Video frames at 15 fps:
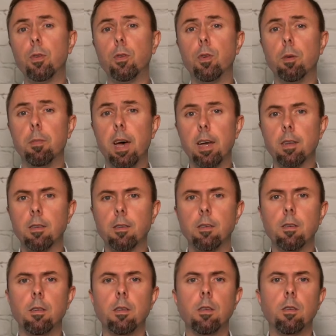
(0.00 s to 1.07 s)
Studio
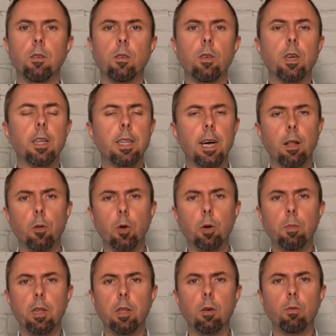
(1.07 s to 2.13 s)
Max. So you can download
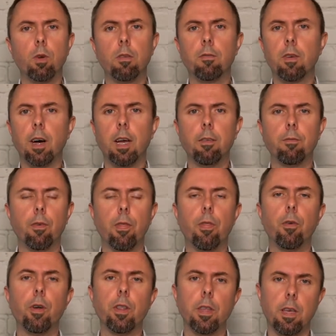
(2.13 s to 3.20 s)
them and they'll run fine for
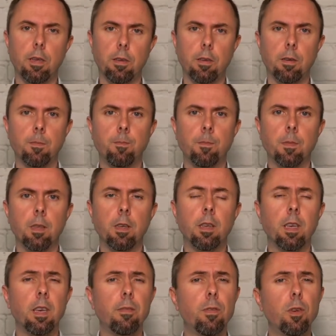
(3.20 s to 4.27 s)
30 days.
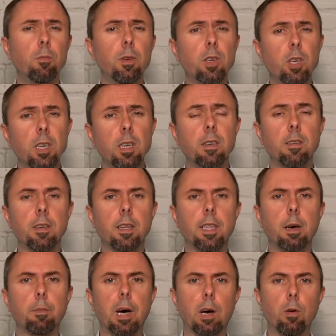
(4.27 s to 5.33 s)
If your machine is not
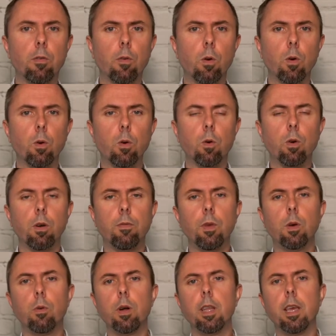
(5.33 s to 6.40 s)
that powerful, or if
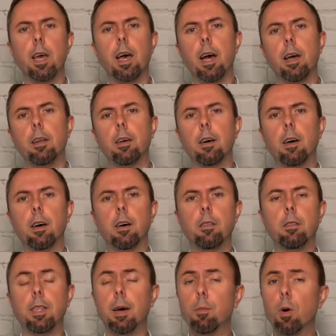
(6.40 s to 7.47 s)
you already had a
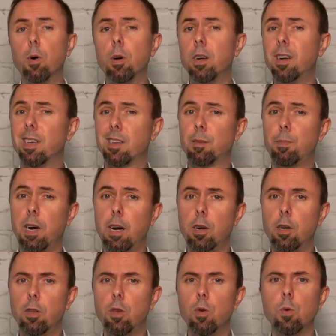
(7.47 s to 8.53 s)
demo and it
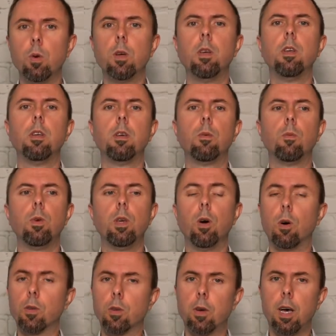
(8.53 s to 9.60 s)
expired on you, we
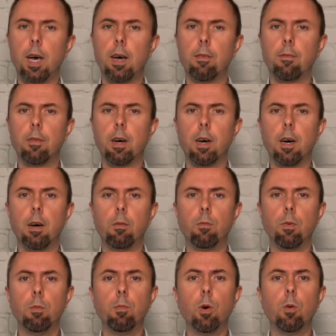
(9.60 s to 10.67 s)
also have
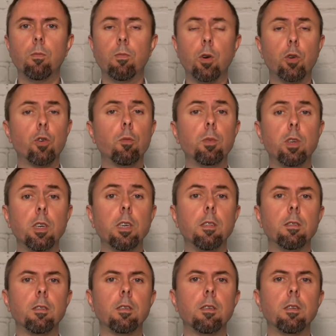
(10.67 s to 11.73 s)
remote virtual
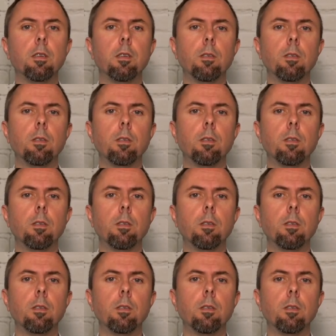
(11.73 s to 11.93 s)
machines.